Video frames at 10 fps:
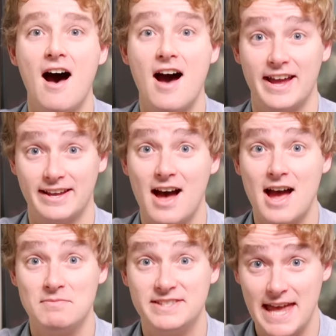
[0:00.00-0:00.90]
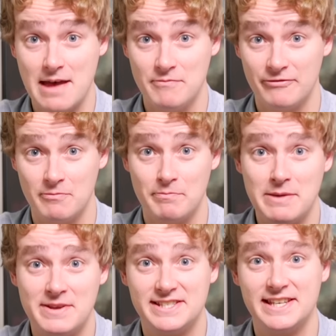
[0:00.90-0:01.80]
Hi, I'm Tim from
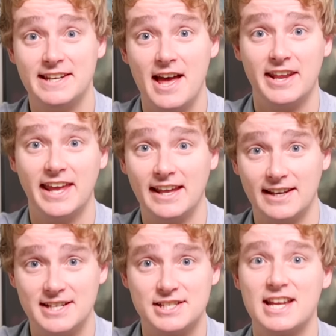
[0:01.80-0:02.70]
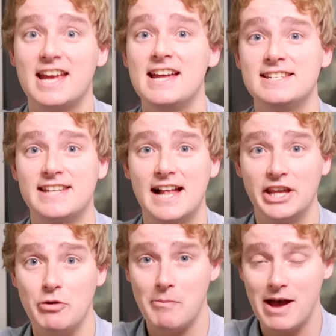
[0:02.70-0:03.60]
BBC Learning English, here to tell
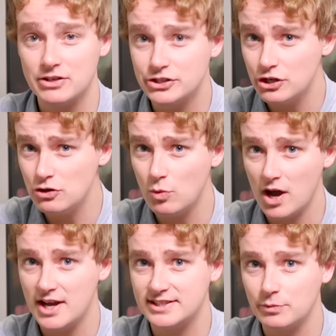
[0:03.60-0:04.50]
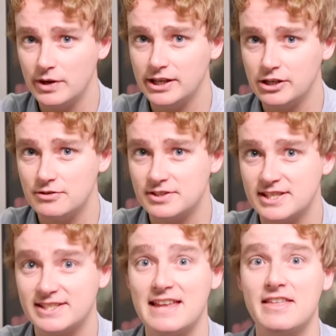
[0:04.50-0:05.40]
you about two words we use
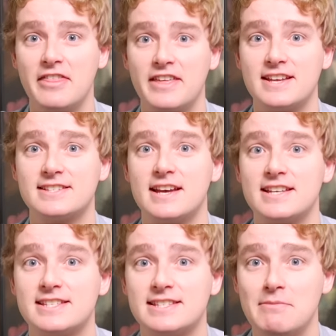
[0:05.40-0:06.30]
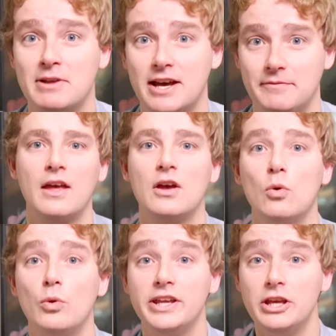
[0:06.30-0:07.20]
to say that things are similar.
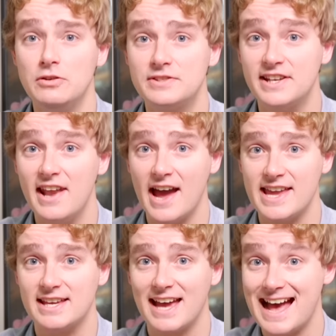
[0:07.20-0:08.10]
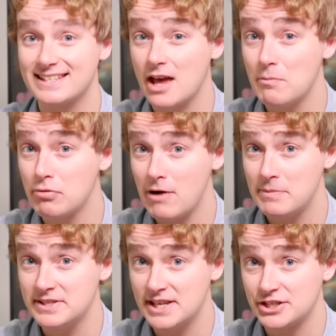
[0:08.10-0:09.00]
We use like as a
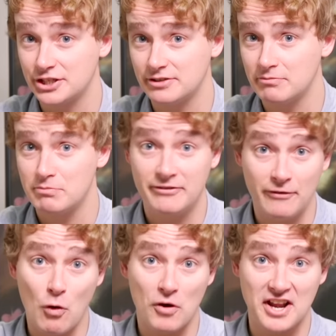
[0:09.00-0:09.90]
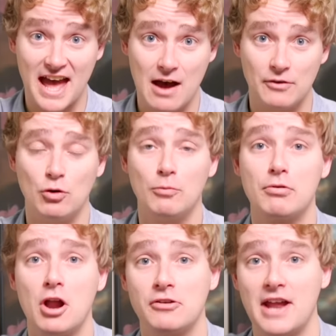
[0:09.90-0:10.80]
preposition before a noun or
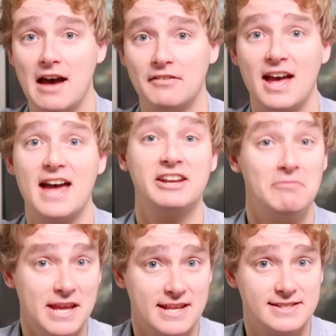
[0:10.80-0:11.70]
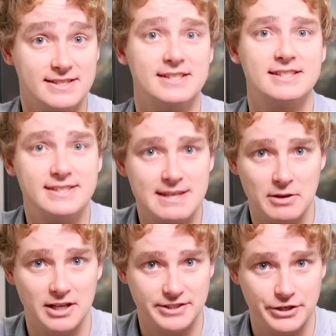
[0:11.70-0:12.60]
pronoun, and it means
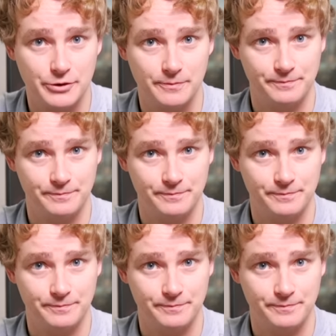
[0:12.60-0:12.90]
similar to.